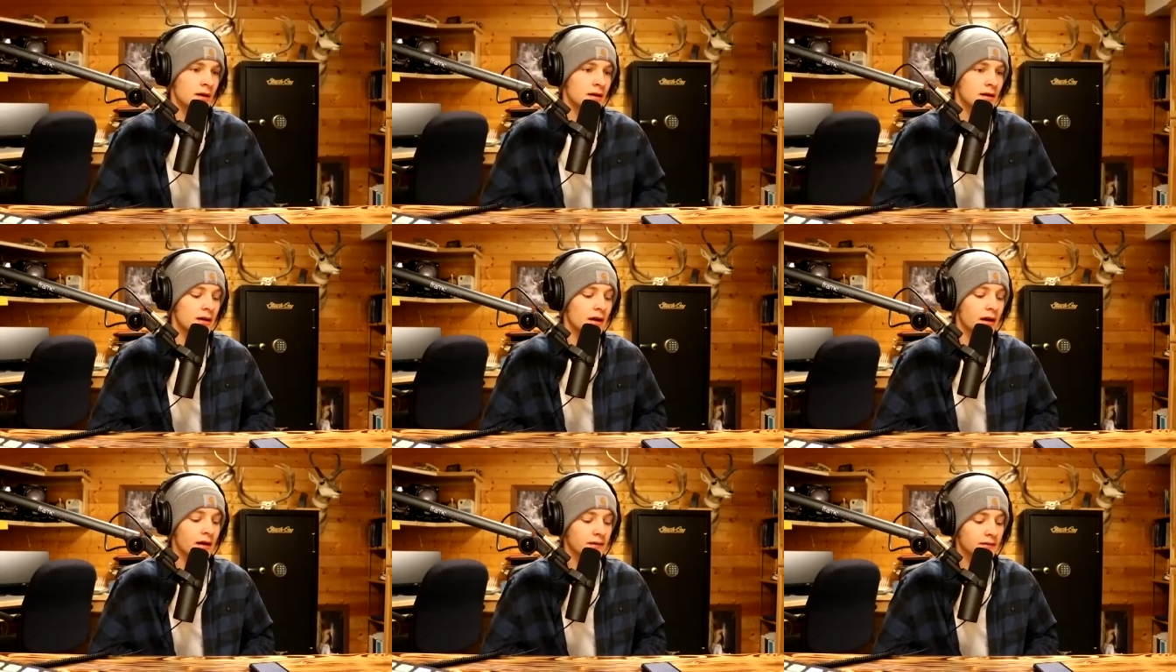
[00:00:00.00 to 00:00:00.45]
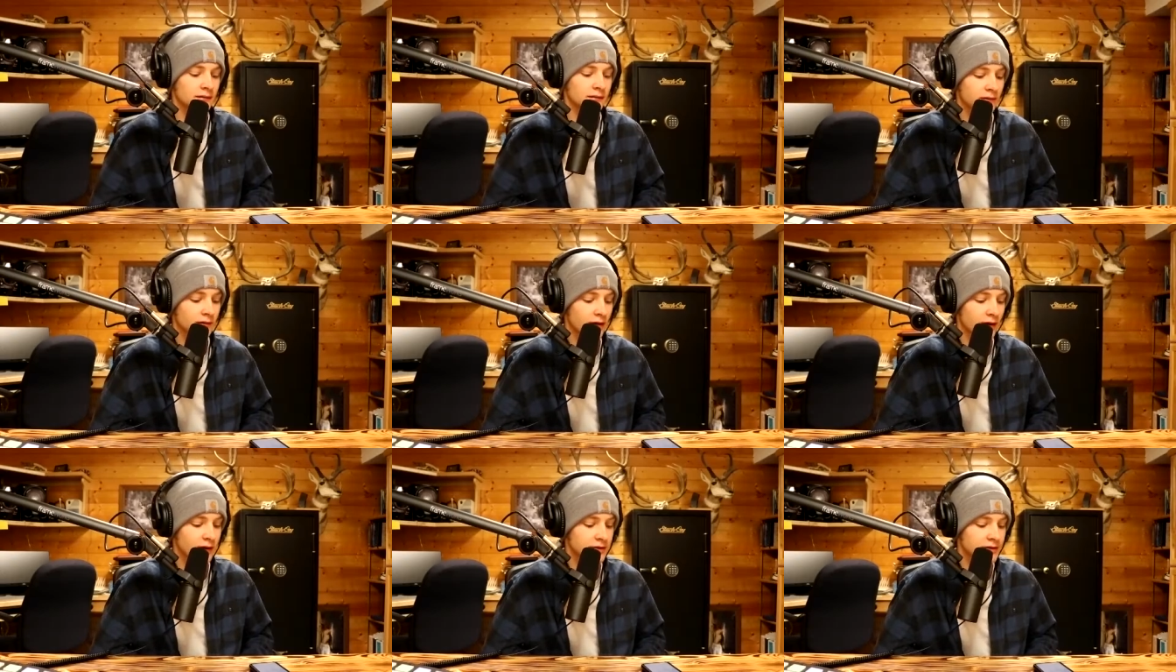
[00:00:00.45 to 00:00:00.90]
Yeah,
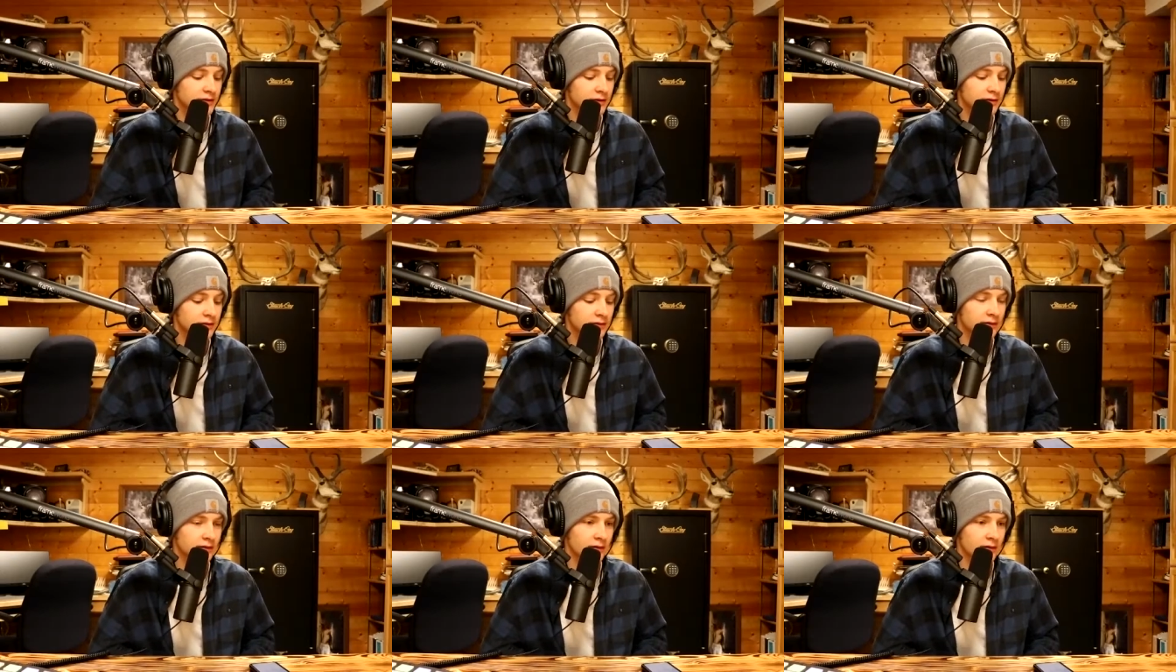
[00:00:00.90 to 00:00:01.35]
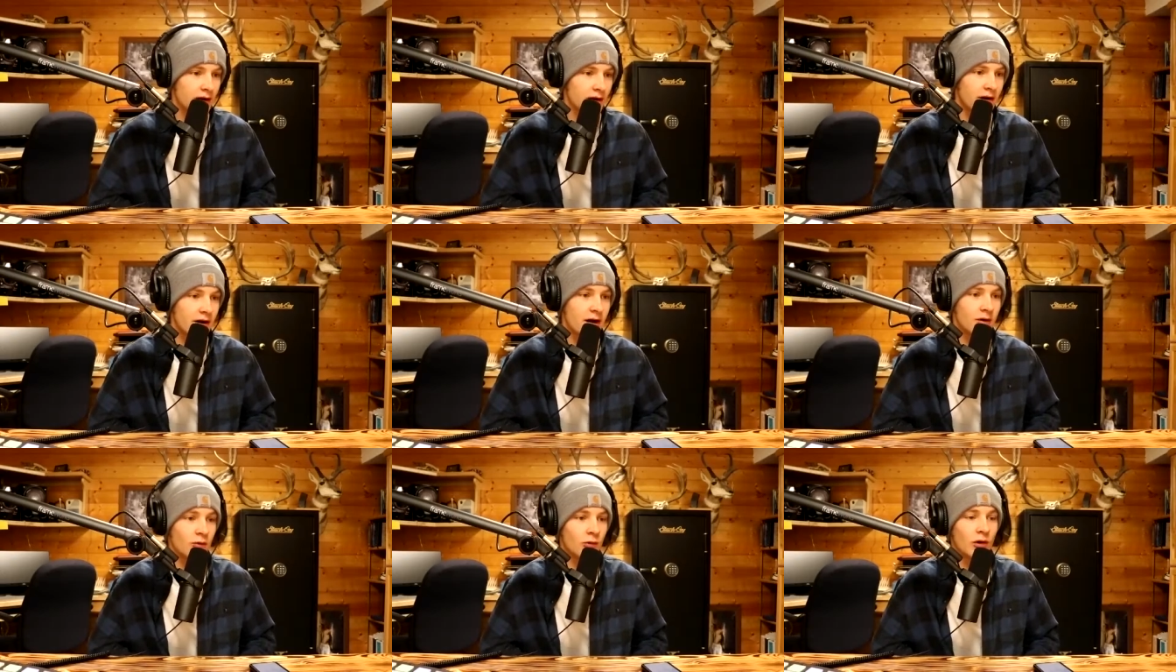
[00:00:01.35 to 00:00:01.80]
gotcha. All
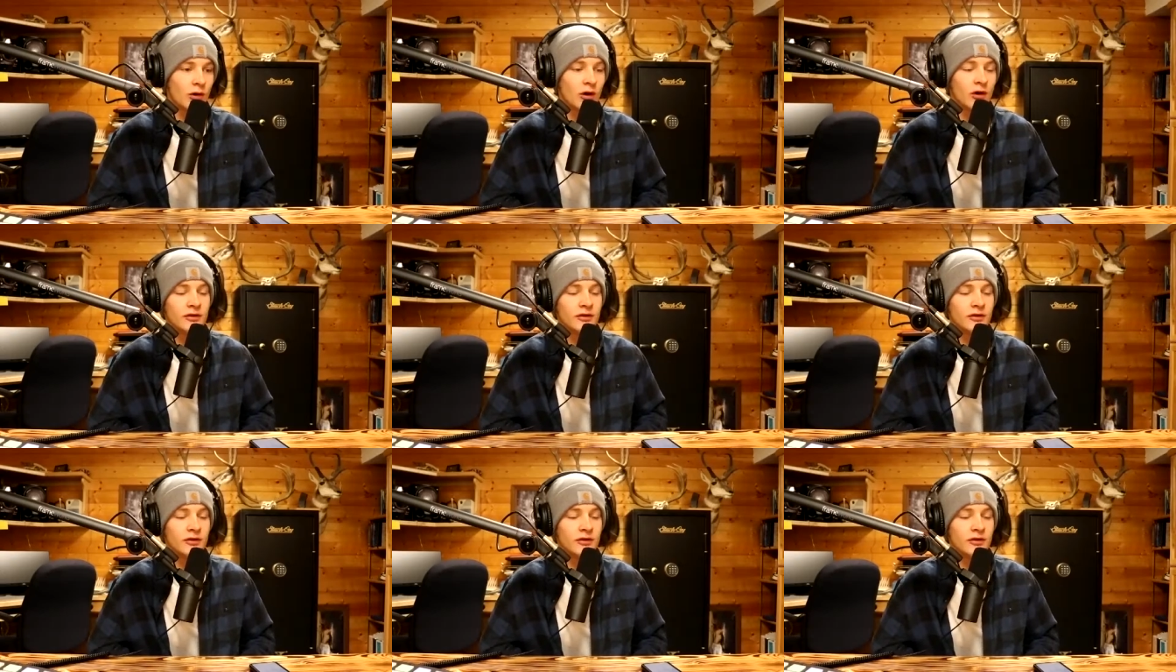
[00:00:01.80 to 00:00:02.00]
right. Well,